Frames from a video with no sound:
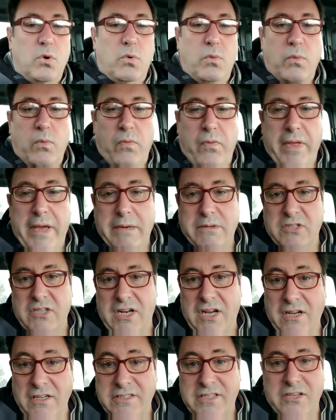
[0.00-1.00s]
there was an
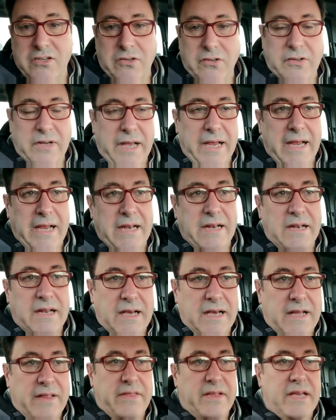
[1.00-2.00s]
article in
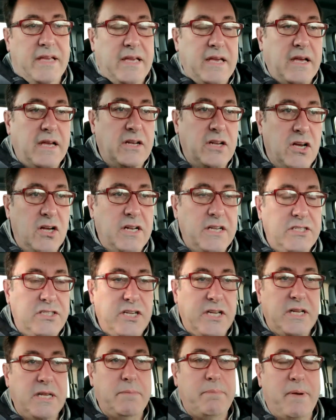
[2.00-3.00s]
uh, the an early
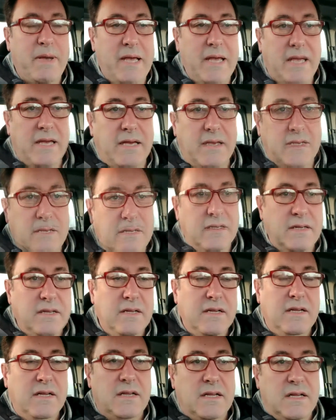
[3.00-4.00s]
GDP
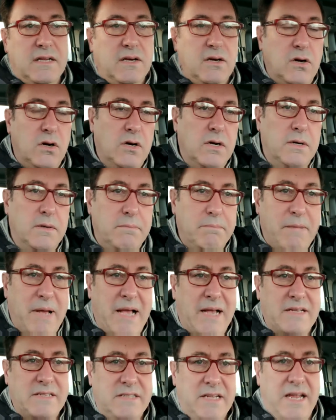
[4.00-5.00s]
uh,
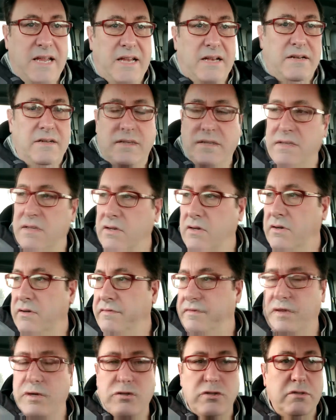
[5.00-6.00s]
magazine or
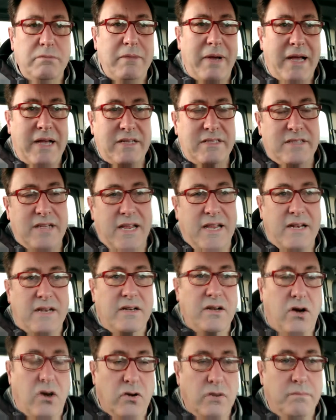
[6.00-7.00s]
Fusion magazine
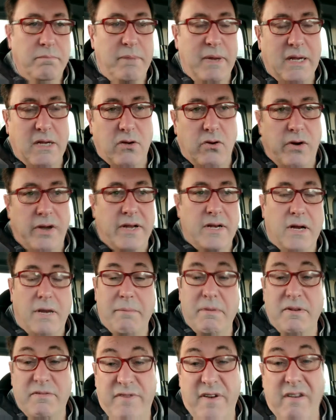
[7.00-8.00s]
on Bitcoin. I
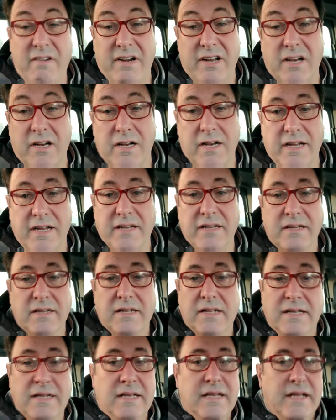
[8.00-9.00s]
mean, very early,
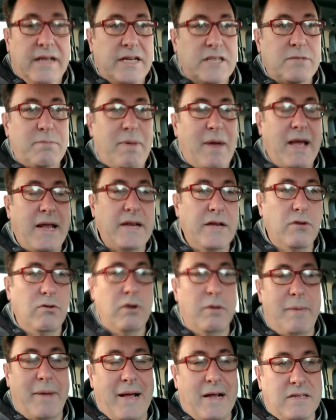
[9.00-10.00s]
explaining all
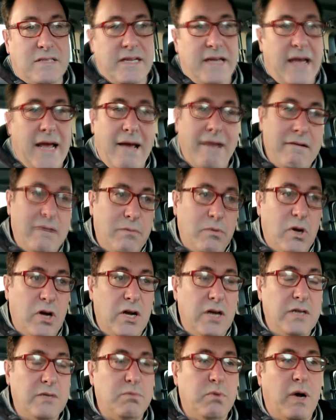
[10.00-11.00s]
about it, how it
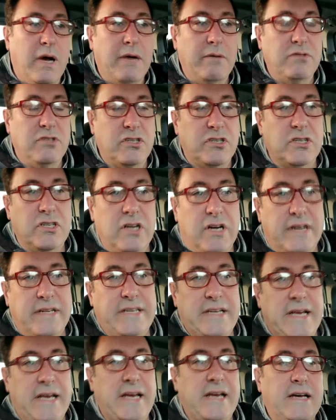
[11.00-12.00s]
worked, why it was a good
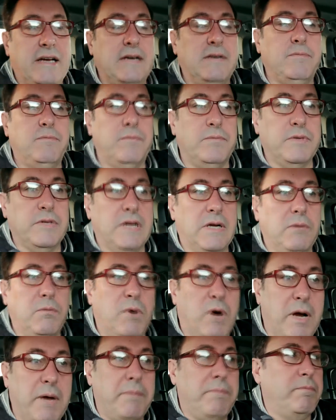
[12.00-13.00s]
idea, you know,
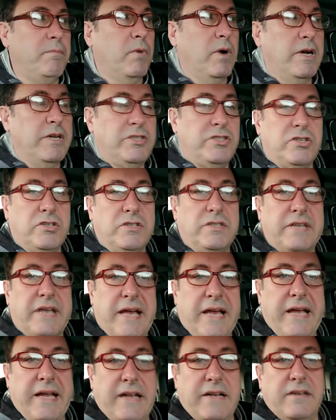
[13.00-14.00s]
why why you should
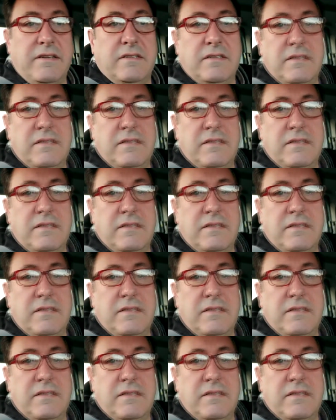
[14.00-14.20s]
get in.